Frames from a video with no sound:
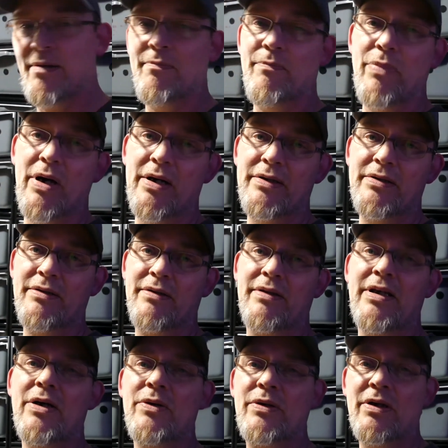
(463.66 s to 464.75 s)
But
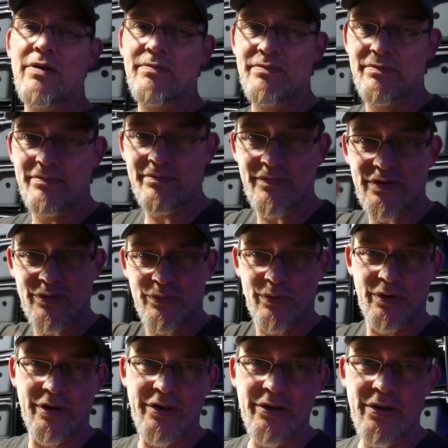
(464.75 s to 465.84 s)
the outcome is
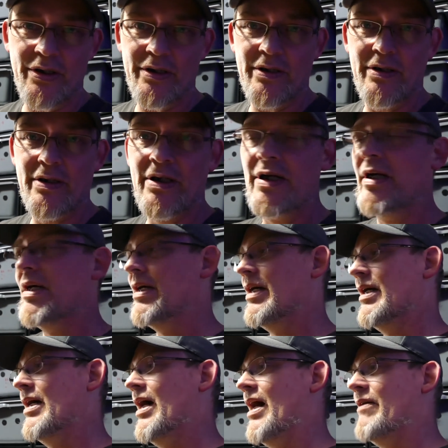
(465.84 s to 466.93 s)
really good.
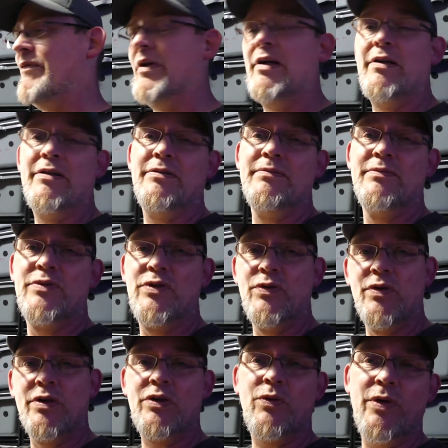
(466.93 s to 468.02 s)
I figured
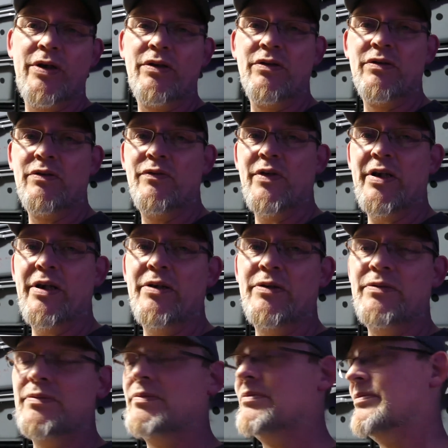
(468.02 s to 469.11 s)
do a quick little
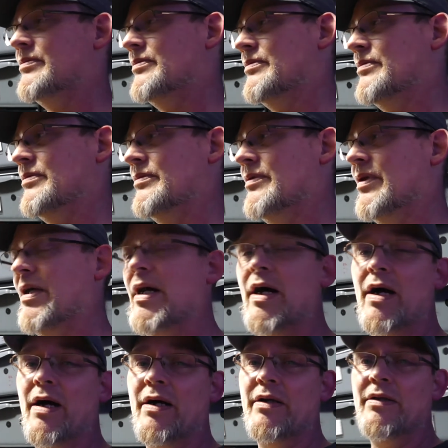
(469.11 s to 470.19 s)
video
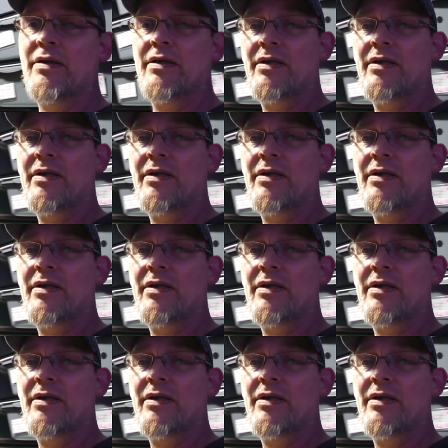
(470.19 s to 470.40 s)
on